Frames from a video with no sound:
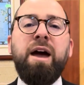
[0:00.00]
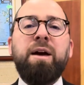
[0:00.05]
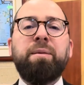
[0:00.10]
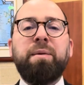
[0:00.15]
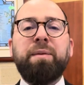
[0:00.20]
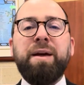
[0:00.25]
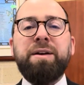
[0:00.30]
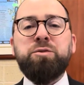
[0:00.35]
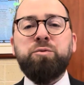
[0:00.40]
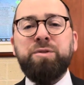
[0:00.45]

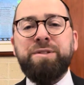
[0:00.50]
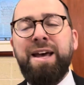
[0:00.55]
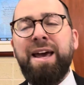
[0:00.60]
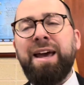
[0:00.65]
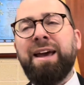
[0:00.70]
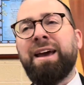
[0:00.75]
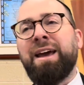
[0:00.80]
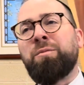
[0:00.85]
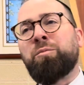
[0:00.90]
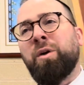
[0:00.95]
Rabbi Eliezer was
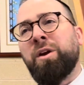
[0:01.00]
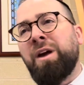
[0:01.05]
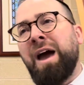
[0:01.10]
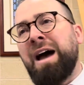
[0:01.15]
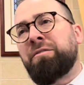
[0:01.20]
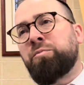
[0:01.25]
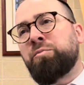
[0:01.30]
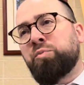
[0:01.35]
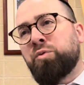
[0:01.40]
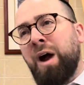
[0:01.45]
saying, and when you
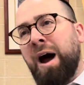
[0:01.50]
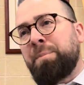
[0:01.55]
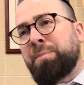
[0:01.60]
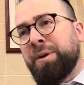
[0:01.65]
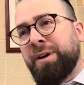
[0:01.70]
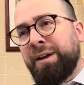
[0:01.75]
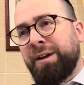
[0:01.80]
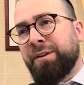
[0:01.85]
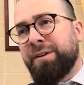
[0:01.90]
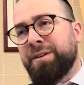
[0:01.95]
have proper
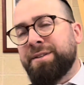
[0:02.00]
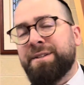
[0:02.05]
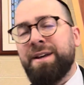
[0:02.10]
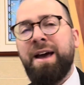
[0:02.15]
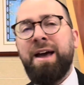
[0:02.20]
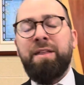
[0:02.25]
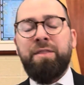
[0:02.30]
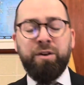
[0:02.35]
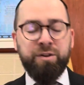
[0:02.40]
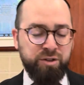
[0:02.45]
needles,
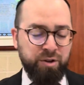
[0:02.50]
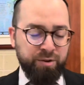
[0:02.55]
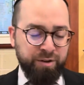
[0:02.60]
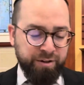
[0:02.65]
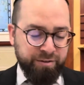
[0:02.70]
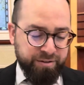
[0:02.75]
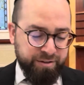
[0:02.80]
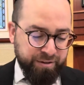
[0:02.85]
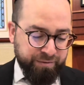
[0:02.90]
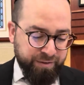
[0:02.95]
there's no
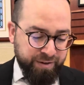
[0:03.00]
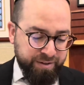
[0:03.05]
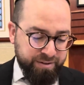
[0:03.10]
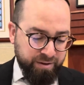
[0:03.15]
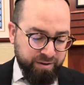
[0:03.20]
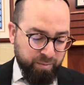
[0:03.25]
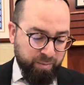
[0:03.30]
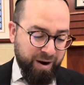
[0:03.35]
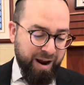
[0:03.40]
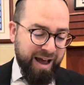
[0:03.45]
difference.
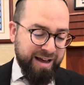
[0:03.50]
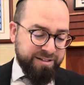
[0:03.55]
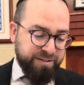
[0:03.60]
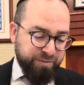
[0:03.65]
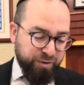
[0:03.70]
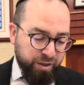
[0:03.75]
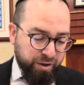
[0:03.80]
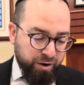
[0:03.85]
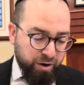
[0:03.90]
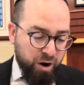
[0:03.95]
The Gemara asks
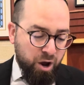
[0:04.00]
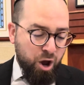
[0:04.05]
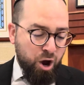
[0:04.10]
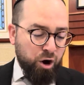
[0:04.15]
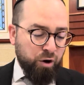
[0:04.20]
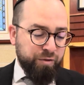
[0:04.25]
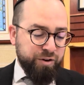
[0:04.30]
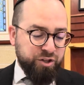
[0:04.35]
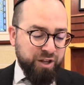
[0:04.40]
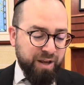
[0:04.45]
further.
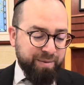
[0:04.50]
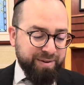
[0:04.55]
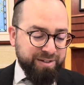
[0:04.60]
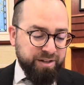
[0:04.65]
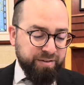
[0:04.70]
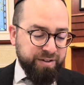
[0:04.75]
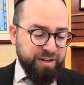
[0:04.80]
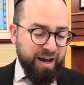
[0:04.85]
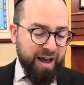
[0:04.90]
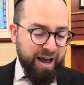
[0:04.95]
Uvishleima
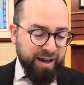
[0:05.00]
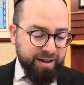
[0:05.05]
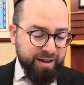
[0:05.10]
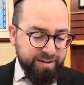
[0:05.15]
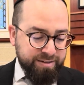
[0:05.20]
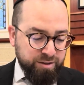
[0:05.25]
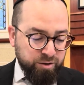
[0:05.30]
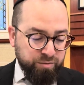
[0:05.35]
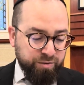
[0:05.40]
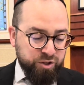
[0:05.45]

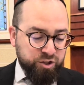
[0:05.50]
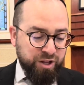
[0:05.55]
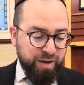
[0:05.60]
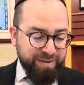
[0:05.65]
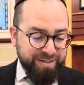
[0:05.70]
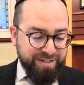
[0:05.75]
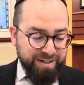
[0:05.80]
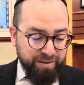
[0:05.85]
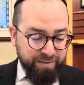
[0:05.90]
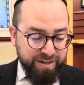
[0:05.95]

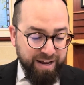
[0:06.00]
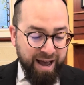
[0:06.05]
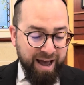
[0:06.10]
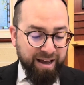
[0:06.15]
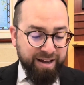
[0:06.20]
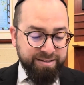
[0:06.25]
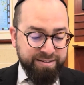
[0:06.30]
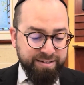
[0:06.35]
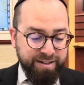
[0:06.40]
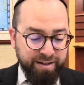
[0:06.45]
davada
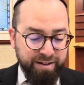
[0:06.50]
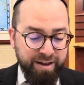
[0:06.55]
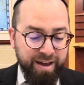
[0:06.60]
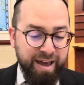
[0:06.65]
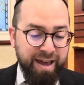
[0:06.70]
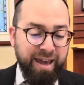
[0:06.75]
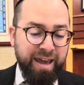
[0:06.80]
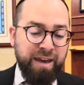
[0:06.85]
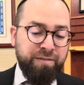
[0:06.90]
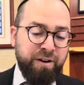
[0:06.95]
achasi.
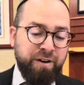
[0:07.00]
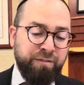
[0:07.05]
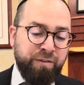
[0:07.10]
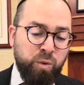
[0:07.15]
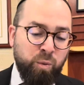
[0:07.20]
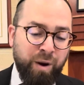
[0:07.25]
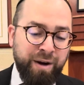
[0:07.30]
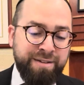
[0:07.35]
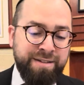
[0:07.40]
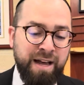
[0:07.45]
Even if you
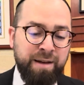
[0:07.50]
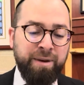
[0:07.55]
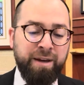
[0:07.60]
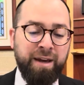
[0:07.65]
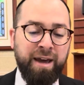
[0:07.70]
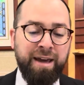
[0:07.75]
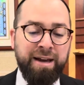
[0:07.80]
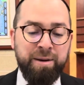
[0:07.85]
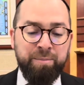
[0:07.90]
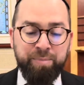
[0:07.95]
want to tell me
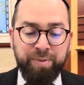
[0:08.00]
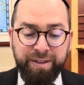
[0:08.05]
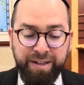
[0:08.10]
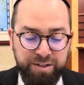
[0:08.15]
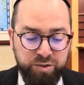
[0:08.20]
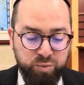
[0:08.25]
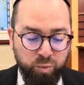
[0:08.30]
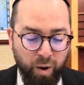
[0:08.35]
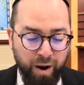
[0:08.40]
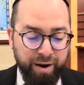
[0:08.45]
a
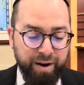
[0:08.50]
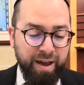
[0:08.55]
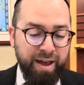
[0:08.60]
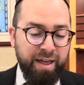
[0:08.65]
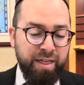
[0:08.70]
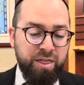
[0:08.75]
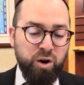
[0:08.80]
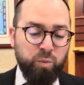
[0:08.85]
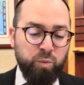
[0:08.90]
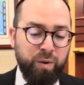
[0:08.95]
complete one,
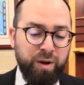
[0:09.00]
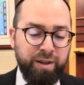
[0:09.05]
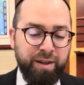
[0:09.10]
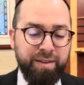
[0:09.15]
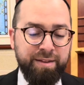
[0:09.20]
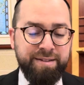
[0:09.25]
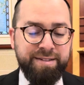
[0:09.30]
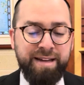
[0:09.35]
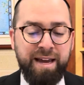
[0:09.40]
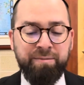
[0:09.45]
they're really
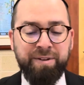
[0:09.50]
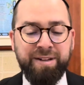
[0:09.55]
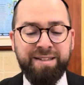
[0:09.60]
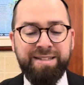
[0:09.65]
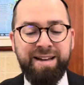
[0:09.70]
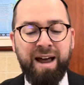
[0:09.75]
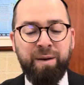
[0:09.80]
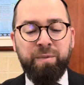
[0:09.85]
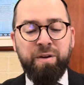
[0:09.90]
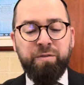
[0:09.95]
the same. But it's
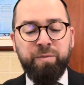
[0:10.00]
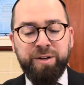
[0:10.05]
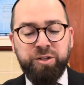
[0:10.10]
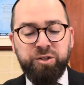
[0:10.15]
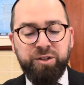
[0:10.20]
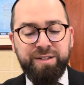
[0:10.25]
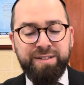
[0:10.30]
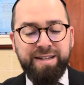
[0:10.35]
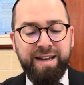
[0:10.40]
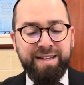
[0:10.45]
not. We have a
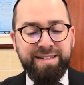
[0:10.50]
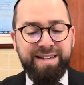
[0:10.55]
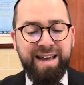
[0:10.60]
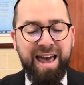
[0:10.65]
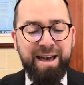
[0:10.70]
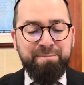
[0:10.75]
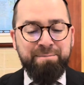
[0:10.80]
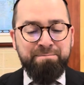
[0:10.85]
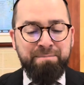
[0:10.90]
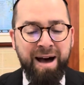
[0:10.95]
Mishnah that says
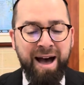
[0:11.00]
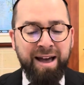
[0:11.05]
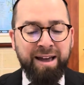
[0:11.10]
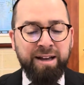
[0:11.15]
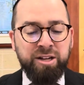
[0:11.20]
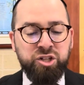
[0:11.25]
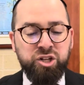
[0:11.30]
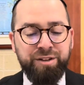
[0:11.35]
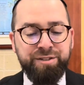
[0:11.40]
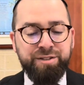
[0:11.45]

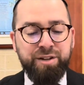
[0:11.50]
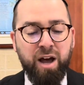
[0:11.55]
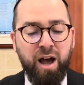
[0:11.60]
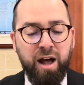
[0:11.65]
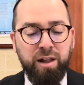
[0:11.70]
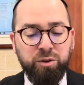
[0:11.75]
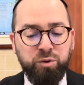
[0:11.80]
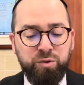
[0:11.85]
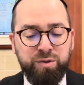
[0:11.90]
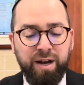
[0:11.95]
machat shelsa
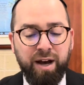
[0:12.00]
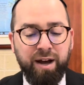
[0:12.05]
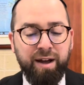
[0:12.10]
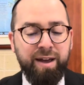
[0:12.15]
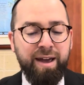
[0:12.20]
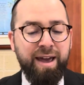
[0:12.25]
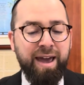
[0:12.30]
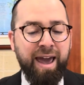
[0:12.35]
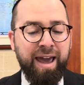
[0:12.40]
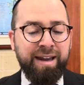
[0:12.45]
chaluda,
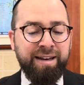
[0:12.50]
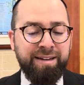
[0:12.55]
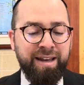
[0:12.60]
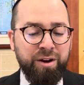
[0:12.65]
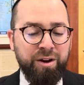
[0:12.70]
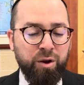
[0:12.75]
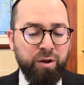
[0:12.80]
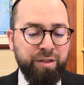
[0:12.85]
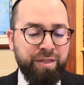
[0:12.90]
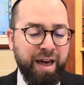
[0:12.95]
a
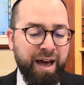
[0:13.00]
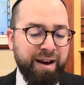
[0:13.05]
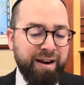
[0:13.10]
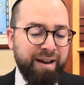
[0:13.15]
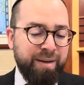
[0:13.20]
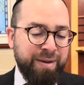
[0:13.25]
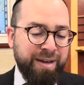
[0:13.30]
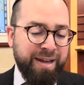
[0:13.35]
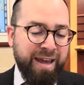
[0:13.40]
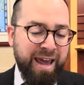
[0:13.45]
needle
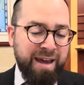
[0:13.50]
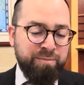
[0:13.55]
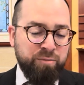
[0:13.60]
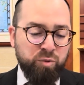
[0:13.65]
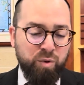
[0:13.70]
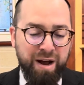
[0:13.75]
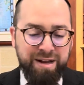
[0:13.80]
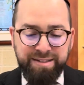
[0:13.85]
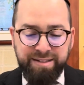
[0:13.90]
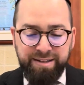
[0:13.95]
that became
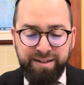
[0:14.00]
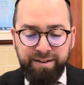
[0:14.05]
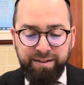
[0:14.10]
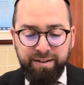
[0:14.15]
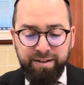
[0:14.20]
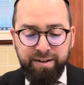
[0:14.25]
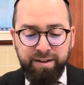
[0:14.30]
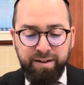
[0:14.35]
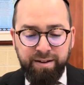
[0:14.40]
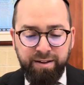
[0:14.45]
rusty.
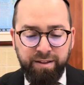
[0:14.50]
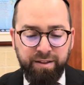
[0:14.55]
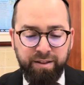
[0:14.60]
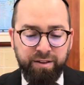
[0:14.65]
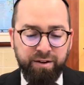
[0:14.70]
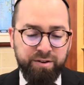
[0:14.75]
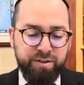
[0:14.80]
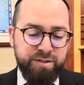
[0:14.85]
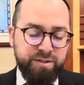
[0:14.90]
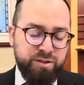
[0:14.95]

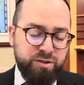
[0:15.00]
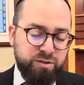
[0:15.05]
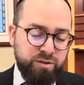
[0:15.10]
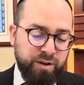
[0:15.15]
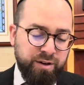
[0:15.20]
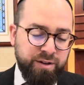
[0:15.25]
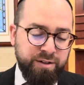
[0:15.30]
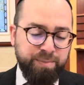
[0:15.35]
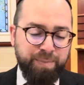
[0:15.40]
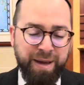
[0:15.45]
there's
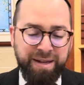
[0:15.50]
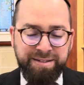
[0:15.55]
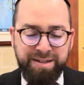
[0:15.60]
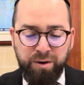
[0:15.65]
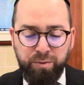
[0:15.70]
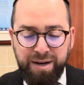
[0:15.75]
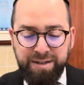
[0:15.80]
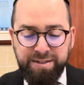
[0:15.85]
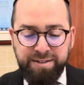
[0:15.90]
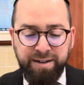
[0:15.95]
depends how
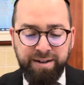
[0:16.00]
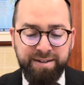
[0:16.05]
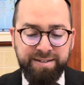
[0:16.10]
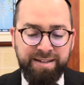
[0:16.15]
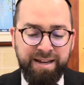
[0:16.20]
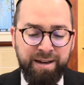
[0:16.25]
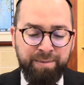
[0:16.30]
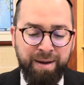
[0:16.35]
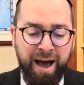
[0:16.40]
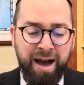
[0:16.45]
rusty it is.
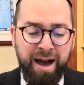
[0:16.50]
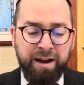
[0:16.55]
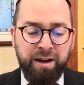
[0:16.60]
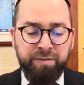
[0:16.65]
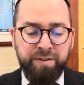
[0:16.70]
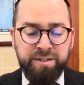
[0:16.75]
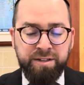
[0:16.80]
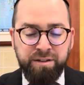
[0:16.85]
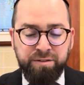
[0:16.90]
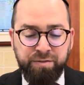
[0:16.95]

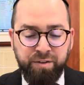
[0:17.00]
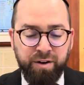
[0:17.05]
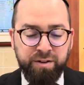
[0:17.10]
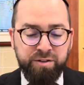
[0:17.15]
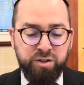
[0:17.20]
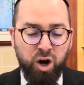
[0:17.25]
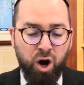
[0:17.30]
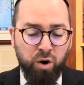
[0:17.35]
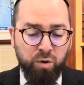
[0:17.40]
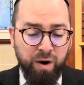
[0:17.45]

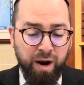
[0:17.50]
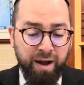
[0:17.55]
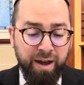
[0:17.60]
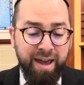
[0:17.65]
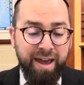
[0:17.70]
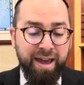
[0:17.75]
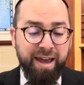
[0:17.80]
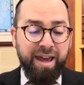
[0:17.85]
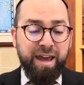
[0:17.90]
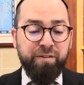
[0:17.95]

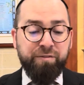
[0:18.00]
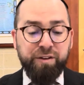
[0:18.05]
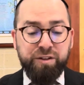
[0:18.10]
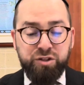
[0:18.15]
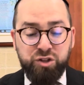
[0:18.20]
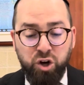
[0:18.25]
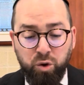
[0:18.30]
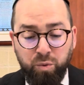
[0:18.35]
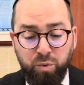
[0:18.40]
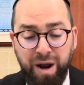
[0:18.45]
If it's
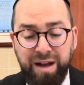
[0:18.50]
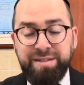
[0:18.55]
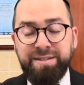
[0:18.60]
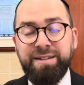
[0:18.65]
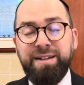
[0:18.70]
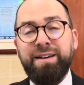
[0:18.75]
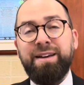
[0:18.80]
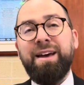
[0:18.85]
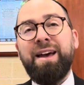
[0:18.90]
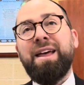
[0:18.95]
so
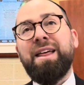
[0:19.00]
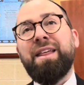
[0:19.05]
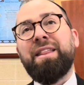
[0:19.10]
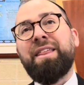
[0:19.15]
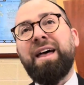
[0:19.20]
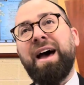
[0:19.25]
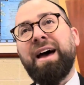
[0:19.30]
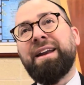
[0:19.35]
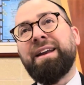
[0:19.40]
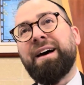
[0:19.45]
rusty
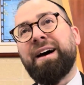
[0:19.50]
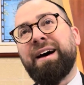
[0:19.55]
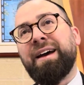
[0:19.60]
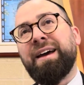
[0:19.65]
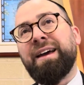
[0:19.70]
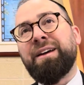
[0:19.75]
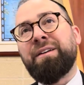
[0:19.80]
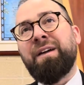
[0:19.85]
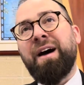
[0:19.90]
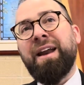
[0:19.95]
that
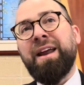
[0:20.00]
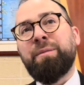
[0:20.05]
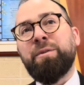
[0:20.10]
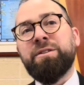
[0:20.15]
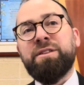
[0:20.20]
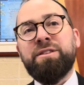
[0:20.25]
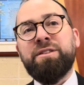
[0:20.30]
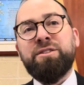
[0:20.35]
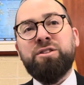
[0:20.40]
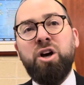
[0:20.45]
you're not able
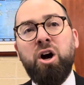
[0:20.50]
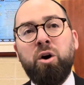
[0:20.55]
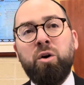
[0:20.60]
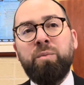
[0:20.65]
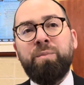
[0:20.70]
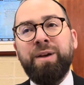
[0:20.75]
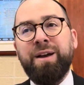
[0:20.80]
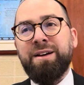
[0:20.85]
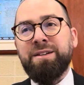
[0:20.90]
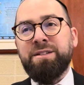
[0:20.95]
to sew
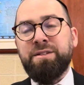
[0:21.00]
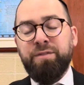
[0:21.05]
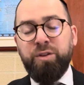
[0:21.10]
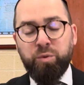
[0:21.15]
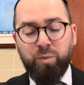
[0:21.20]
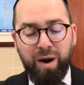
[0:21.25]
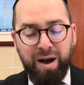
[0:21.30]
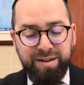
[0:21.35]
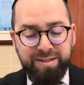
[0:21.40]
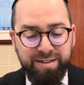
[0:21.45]
because of the
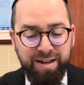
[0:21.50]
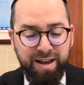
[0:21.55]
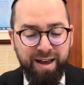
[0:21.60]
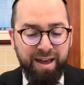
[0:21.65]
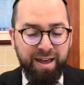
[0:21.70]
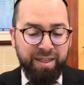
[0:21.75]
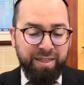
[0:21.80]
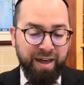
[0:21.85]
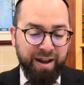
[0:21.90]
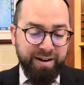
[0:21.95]
rust,
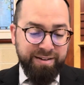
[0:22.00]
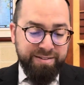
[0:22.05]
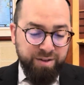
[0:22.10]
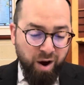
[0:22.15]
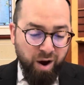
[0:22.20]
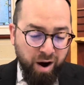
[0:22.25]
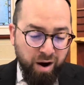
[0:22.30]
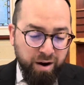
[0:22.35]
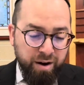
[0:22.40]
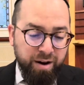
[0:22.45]
then it's
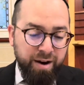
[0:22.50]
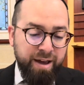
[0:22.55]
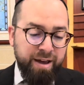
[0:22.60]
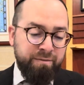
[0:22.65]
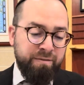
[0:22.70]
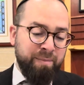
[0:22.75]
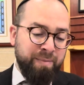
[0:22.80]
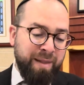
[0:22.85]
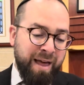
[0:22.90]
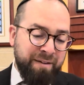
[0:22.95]
tahar.
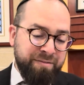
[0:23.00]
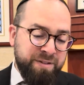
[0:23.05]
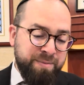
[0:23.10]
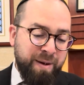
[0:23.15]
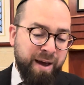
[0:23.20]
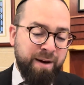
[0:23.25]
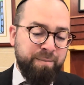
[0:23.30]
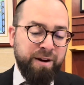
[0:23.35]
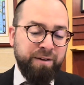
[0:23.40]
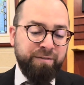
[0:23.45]

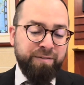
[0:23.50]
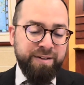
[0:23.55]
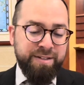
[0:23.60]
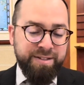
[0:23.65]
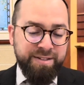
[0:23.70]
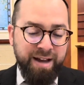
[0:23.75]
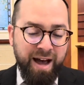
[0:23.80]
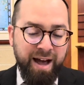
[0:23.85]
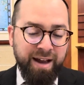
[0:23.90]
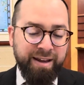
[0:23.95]
But if it's
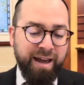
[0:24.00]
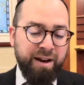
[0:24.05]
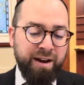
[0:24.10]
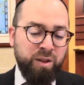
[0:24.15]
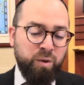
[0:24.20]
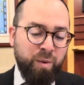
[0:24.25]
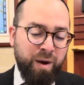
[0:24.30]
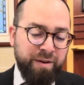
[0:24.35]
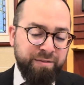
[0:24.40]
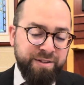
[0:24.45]
not, again, in
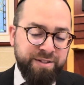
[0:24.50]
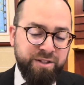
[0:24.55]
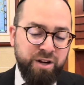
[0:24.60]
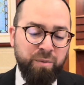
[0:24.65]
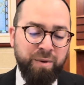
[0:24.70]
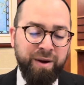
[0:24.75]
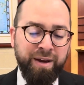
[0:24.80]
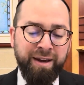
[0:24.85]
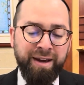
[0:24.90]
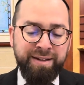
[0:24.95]
the way of the
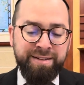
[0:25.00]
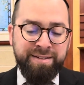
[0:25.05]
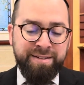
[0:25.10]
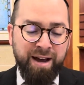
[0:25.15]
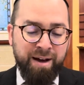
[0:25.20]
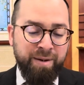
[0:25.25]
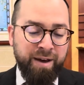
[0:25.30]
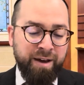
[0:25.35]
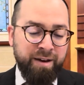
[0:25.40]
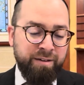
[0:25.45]
sewing, it's
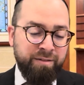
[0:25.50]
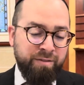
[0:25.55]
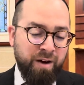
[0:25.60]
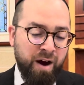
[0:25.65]
tameh.